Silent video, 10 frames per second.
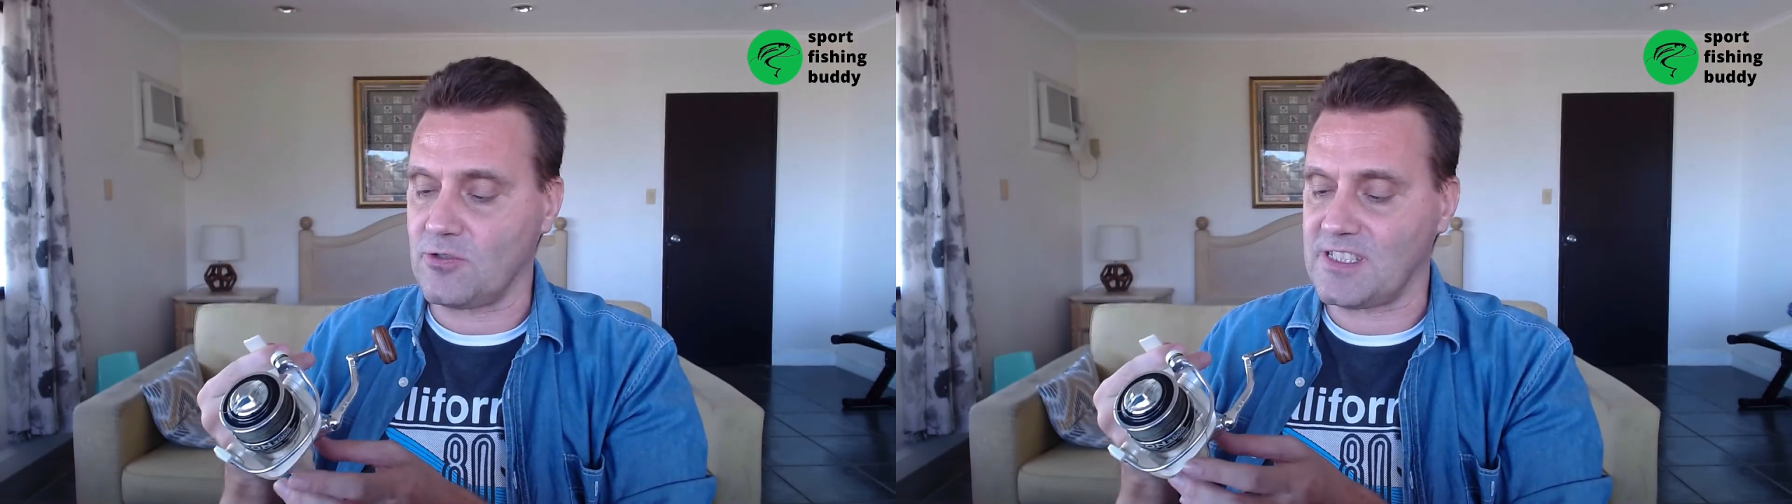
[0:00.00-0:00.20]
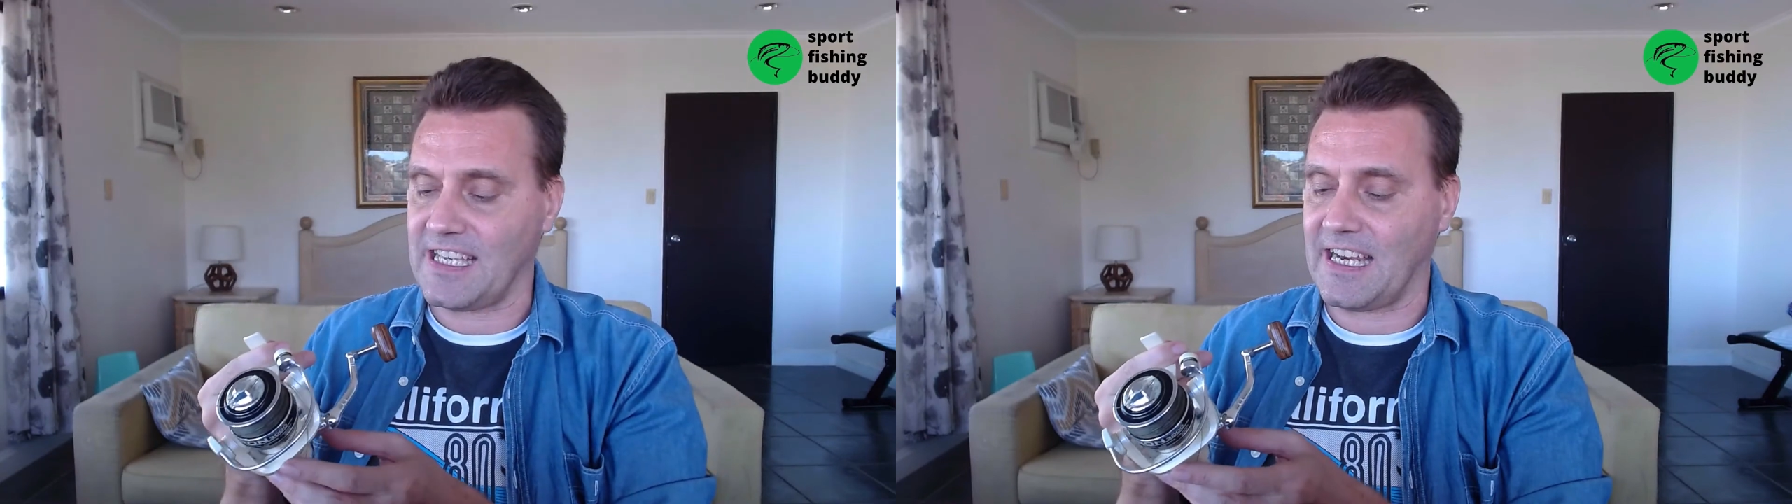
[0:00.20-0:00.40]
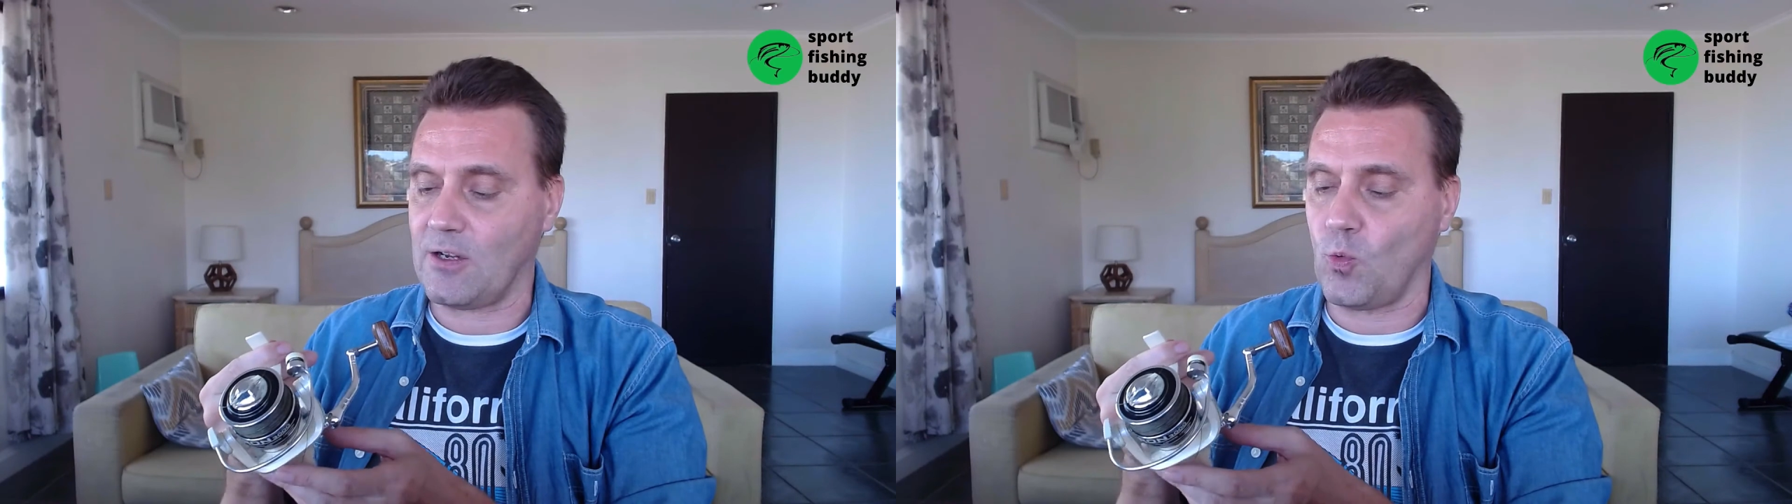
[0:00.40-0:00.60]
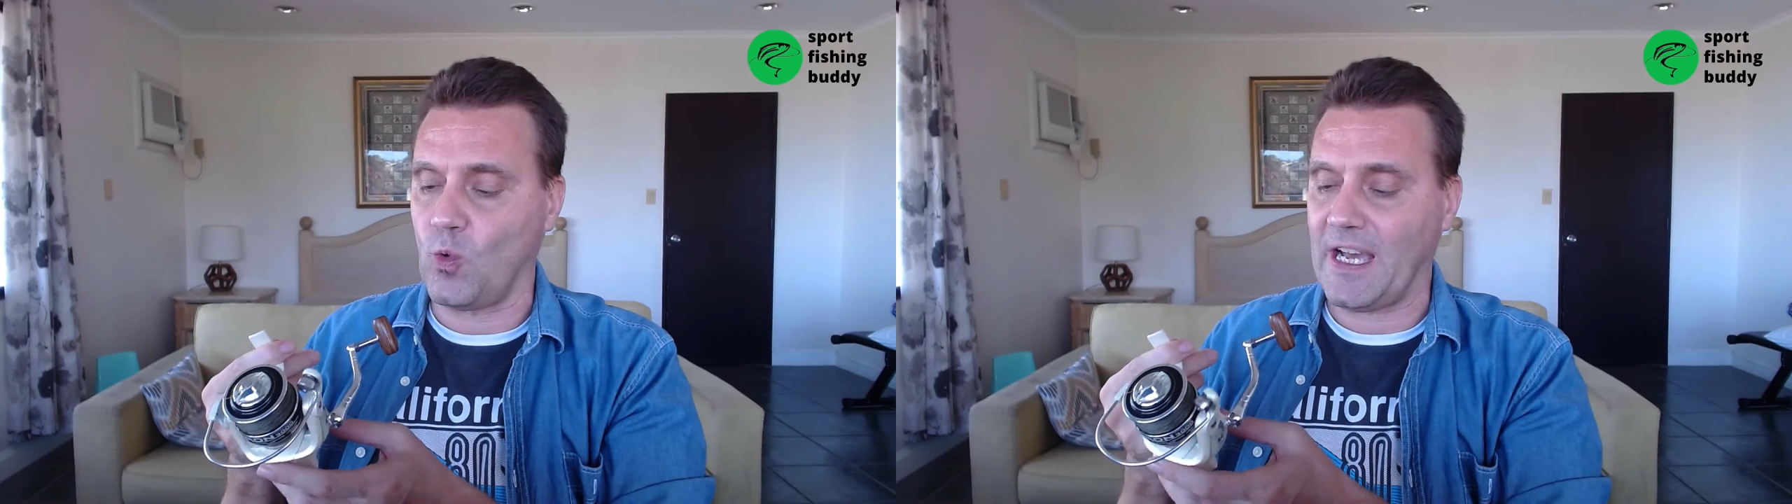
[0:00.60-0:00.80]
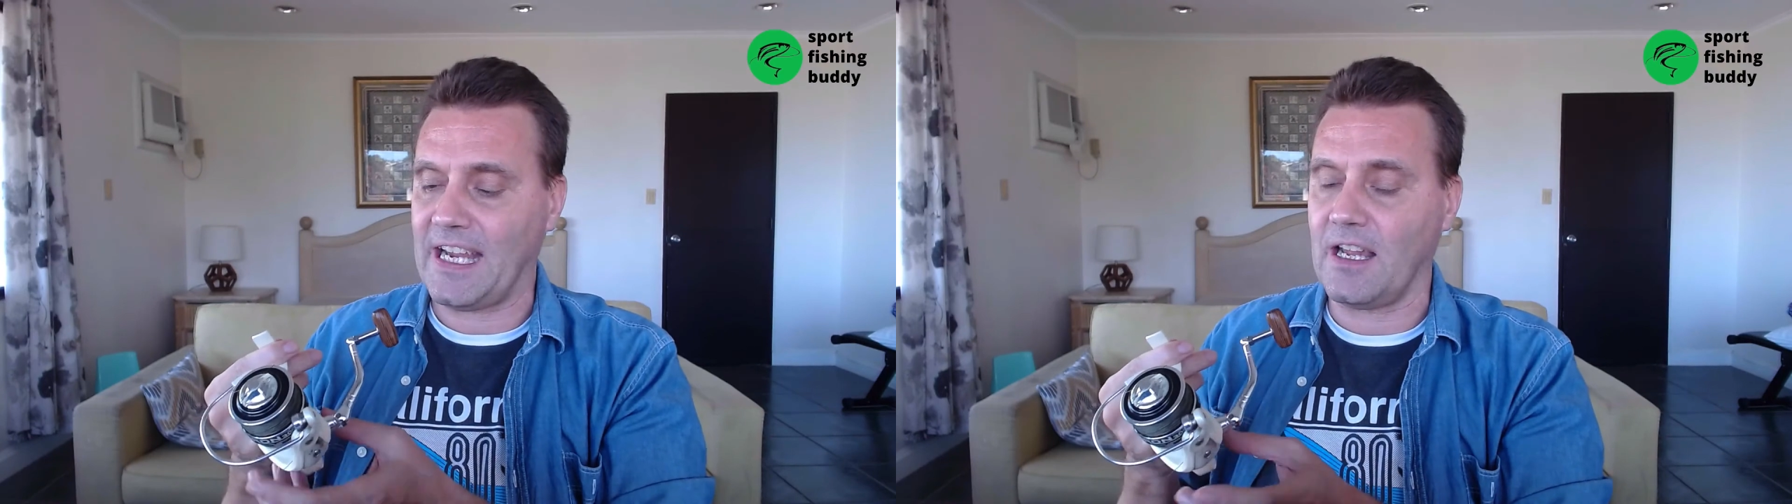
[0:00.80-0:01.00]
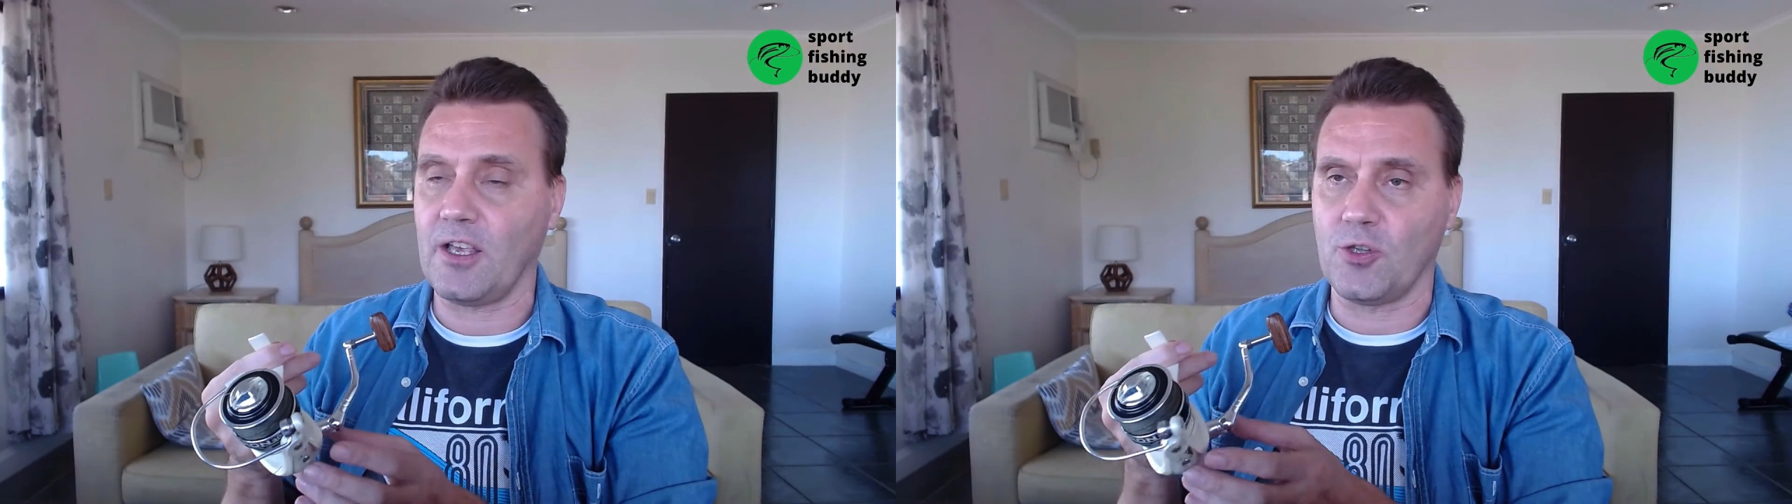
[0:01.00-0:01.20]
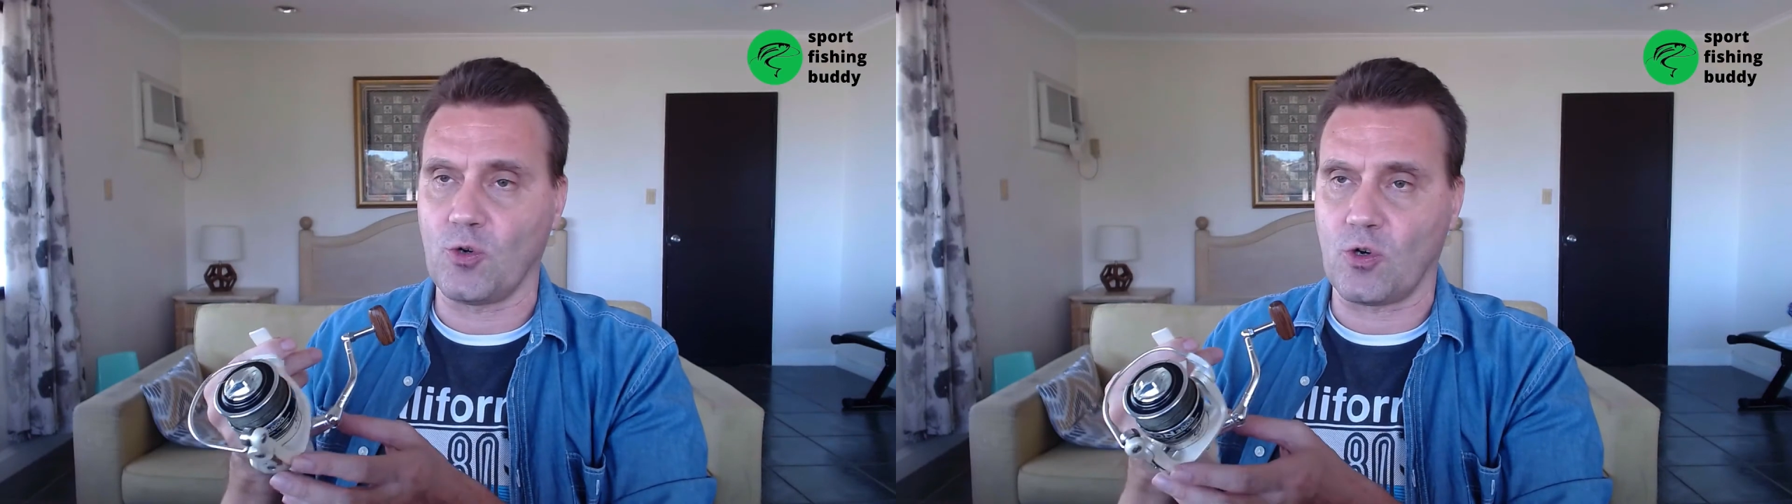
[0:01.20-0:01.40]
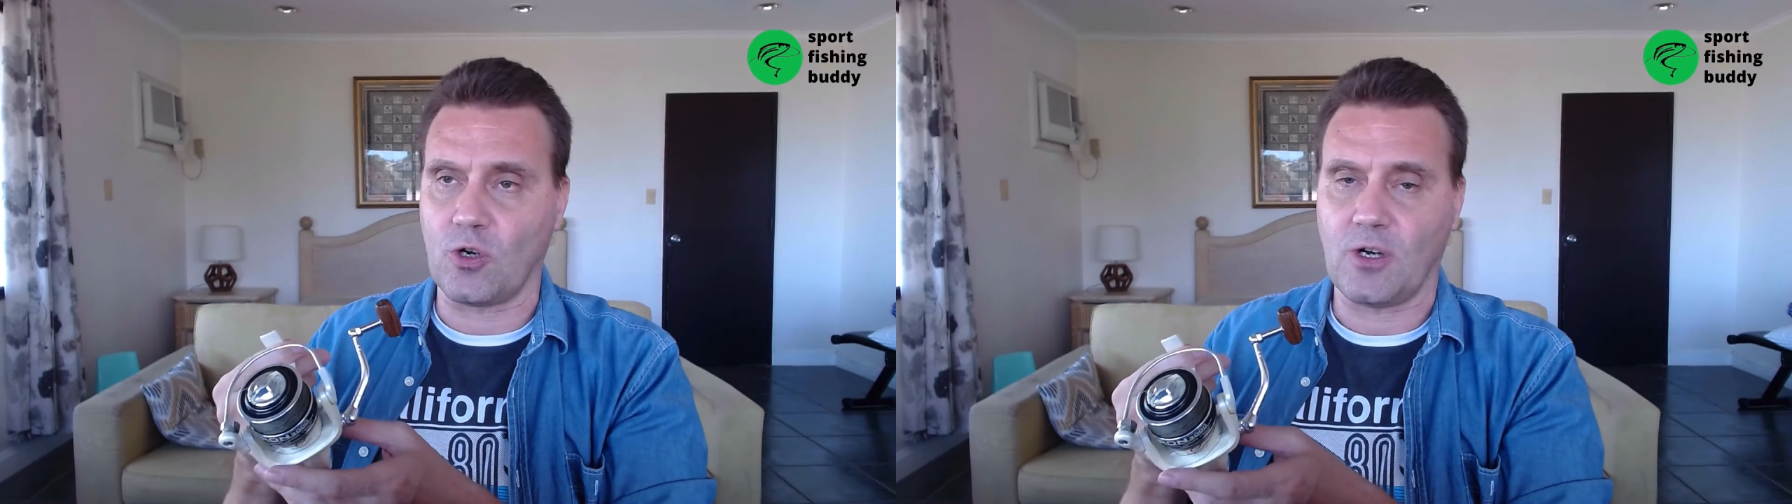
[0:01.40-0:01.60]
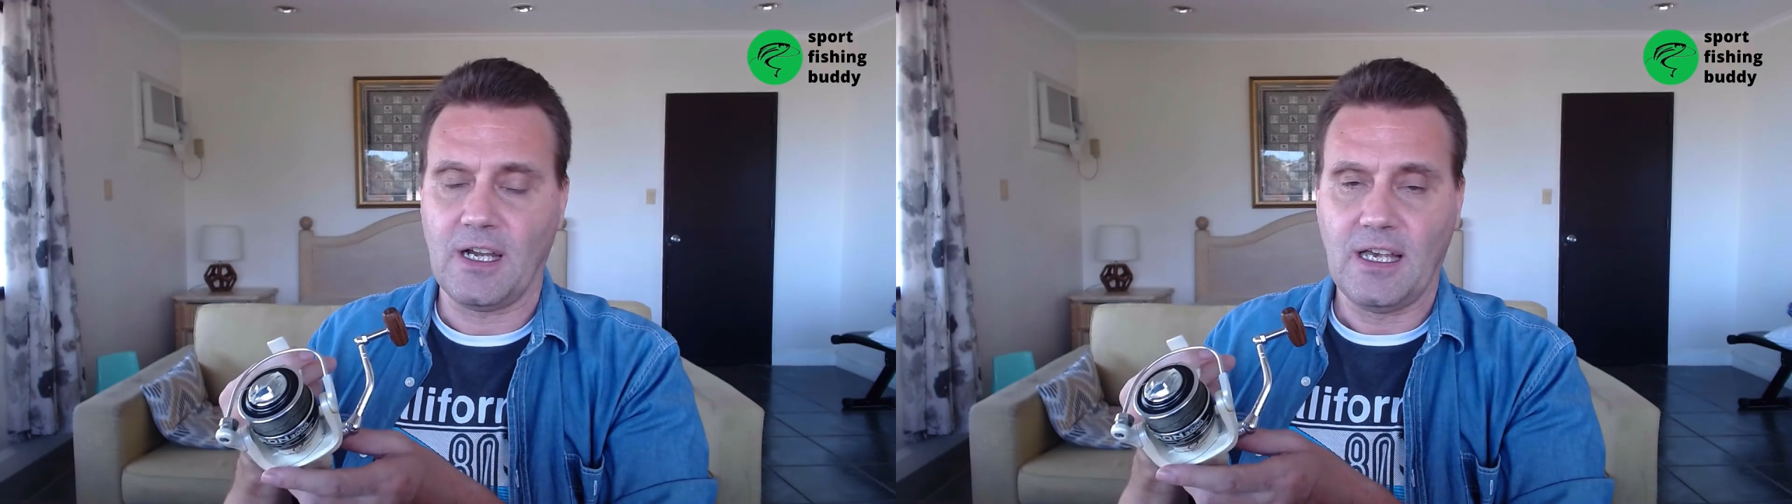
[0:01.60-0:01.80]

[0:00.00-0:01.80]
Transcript: set it when you're